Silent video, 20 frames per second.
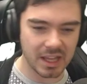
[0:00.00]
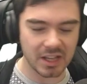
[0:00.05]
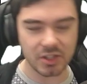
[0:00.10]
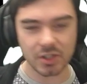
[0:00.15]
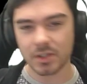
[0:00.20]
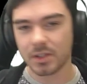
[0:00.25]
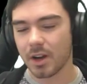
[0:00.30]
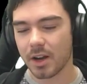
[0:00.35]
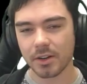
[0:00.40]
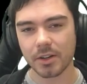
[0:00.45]

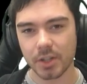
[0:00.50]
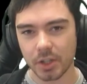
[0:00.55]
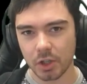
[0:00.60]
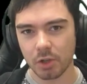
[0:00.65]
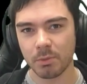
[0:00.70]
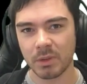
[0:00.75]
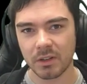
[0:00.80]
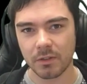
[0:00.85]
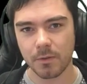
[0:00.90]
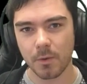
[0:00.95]
she's got her
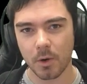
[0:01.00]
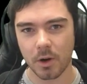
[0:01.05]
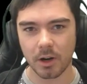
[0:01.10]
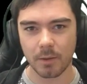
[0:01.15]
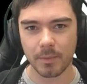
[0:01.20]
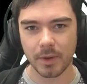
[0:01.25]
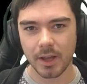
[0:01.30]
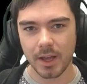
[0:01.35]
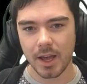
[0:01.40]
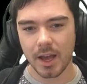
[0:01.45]
human
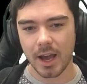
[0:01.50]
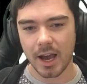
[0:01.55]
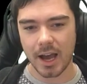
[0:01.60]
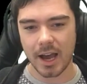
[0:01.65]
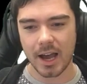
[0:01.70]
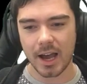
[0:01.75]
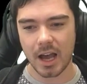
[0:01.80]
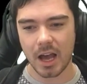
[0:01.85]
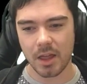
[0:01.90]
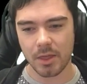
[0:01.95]
form.
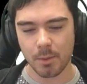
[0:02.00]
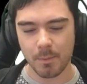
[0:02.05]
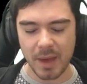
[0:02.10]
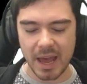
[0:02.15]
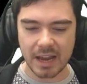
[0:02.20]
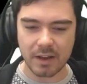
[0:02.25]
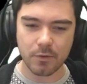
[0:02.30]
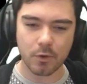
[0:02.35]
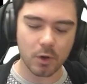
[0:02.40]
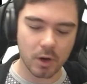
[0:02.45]
And the
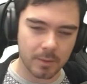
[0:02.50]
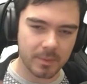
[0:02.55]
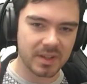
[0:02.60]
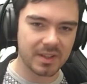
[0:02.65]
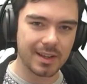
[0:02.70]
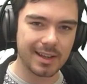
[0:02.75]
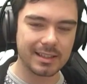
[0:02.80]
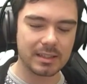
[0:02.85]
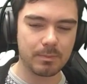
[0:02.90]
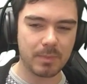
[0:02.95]
mech form
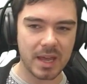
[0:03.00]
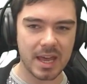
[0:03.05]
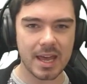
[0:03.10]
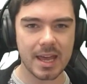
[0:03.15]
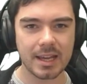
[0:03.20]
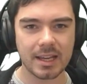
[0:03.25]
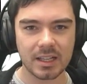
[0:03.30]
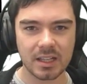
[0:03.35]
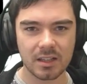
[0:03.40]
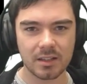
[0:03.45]
is
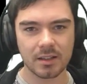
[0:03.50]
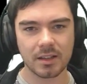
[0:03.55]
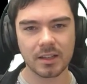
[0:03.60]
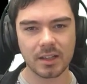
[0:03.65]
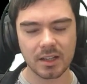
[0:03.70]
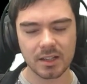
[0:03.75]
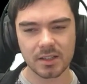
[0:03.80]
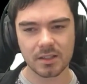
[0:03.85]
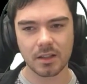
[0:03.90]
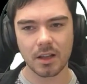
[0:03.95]
big and
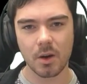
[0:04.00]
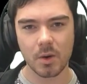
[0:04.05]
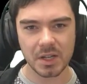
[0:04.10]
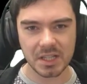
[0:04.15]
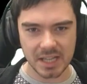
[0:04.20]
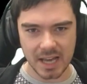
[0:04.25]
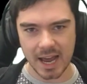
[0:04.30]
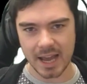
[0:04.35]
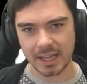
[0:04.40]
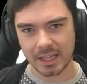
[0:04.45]
kind of slow and
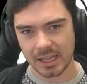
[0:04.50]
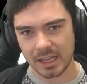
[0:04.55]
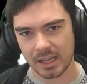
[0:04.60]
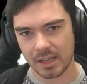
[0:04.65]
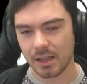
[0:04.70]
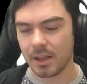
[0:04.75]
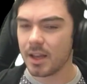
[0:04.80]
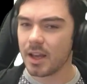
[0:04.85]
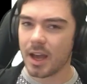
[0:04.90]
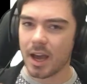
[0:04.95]

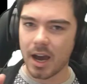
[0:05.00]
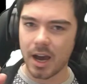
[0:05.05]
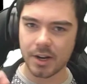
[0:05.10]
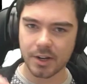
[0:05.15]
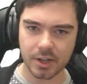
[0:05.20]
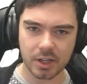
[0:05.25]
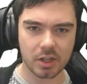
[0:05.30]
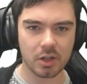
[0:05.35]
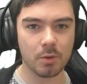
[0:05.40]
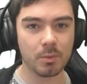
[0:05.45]
tanky, and
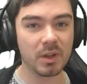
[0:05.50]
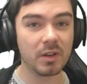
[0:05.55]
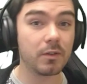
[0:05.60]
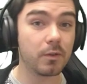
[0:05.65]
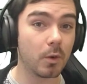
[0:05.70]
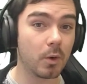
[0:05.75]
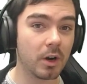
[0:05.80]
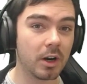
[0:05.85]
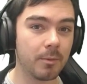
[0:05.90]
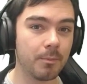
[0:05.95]
her human
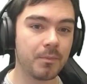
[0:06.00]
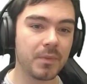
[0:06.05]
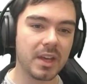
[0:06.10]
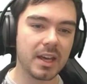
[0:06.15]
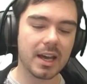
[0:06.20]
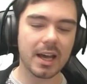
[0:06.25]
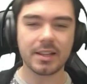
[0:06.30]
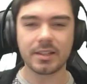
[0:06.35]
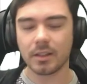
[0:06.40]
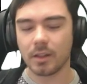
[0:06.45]
form
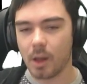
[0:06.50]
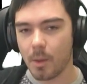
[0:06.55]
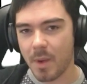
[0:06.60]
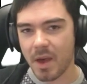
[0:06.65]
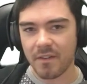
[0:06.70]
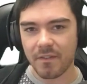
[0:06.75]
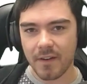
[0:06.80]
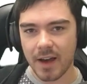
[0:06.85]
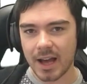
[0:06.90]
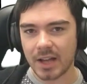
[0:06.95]
is a little
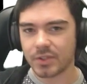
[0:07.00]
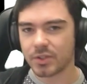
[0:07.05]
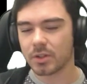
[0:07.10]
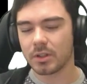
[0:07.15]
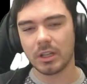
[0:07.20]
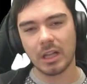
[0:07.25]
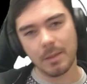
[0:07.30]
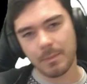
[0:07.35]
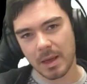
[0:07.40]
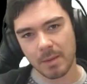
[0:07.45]
bit faster, a
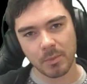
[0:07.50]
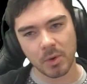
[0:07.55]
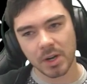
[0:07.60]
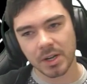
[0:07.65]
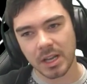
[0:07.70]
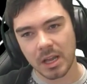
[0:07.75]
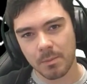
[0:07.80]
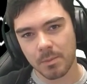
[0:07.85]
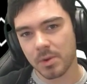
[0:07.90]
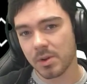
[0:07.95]
little bit more
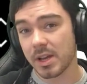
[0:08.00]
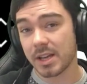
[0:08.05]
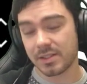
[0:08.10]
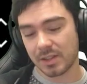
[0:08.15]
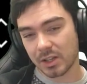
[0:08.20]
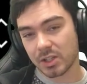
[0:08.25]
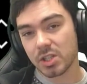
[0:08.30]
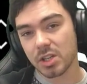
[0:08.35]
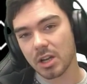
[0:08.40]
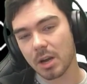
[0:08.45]
nimble, has
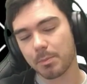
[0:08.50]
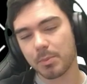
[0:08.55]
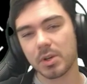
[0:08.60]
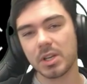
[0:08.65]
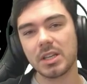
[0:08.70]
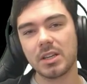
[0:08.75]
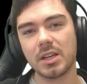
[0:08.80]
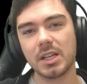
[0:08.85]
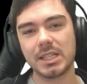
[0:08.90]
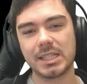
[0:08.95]
actually got
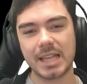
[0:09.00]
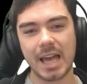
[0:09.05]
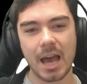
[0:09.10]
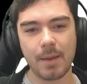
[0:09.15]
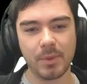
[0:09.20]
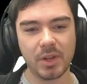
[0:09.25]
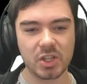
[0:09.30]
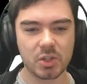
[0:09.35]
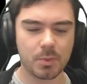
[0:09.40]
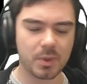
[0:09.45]
pretty good
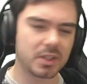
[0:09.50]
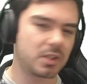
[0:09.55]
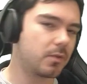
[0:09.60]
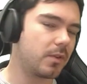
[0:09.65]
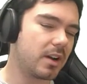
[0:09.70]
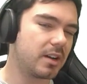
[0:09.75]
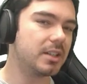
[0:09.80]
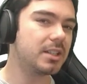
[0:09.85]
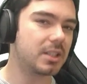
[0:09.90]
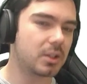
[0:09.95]
damage, but it's
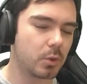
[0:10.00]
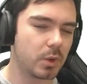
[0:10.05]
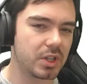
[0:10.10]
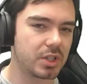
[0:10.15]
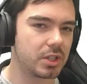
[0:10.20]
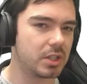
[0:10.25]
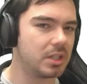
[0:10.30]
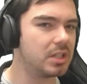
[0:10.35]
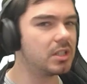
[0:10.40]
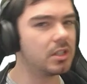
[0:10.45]
very
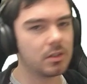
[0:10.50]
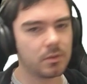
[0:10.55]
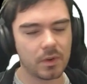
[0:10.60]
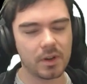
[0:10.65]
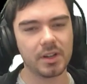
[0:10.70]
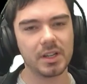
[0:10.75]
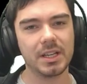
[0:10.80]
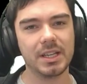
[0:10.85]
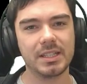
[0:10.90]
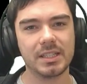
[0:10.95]
squishy. She's
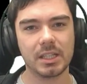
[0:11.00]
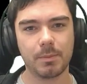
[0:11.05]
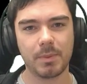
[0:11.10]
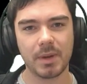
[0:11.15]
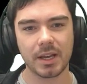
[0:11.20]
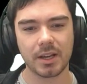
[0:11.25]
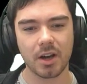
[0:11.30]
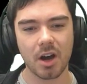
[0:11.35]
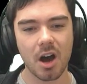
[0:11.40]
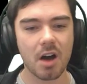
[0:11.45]
very easy to
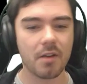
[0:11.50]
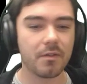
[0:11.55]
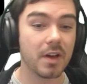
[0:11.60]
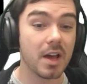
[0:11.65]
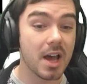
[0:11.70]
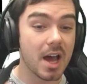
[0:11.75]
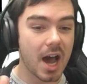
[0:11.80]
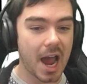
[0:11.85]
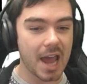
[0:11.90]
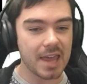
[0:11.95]
pick off.
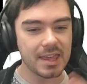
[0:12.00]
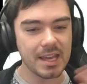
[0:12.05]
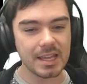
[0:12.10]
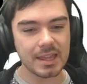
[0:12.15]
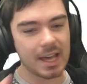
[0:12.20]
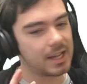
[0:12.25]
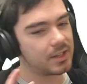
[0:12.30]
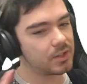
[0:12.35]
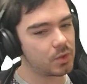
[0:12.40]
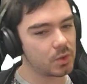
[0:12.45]
I think
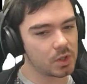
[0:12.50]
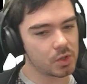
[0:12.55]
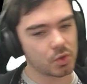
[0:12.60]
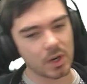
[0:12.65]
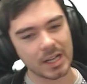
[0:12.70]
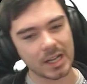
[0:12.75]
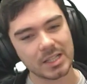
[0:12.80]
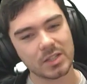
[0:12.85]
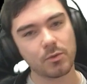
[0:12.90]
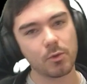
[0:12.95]
that sort of
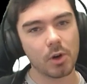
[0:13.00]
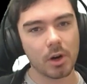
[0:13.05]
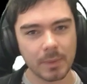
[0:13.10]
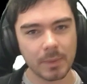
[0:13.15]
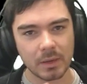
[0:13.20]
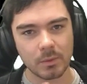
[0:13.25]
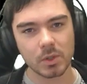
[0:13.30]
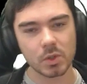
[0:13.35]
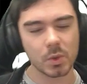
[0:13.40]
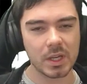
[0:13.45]

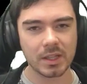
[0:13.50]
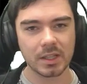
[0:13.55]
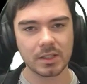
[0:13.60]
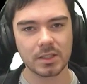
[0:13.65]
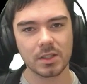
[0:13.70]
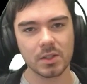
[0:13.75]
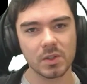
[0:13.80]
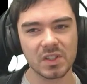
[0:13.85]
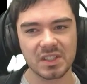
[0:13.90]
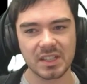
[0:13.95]
transforming between the
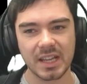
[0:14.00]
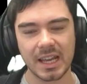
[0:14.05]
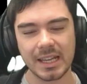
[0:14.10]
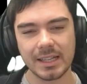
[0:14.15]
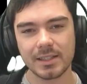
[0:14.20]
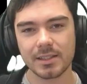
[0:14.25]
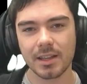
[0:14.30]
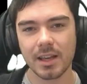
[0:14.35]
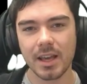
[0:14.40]
two states,